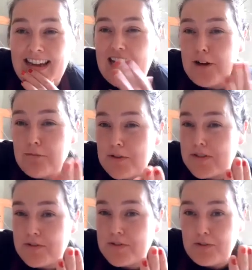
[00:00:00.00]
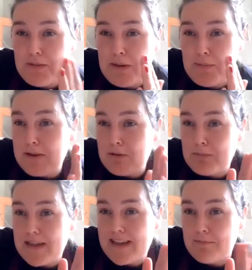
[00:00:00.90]
I almost thought maybe it would
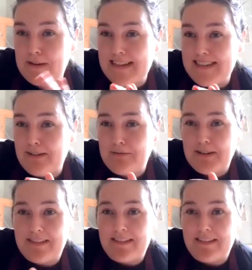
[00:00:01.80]
be competing with